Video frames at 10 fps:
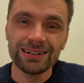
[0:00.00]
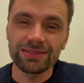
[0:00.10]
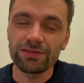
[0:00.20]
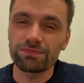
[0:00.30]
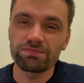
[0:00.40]

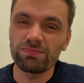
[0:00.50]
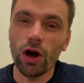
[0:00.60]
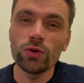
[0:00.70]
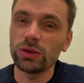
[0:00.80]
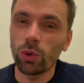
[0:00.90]
they've
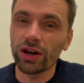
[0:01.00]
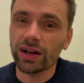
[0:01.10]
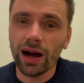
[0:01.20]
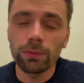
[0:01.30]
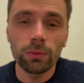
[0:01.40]
only won a
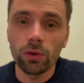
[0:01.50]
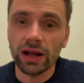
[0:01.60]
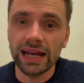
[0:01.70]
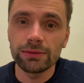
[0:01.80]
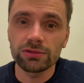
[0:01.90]
couple more
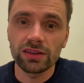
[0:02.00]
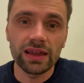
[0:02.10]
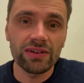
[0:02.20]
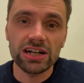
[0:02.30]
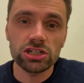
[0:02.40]
games than
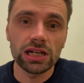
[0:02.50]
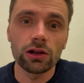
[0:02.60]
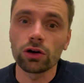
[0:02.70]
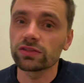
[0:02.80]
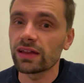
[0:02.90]
they've actually
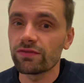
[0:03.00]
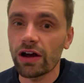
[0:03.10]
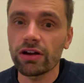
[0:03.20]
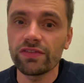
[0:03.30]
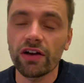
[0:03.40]
lost. They're
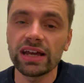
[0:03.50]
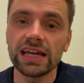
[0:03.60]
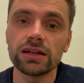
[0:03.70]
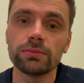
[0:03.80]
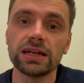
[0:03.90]
very, very
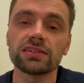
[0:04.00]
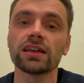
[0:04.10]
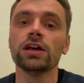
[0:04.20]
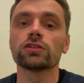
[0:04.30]
hit and miss.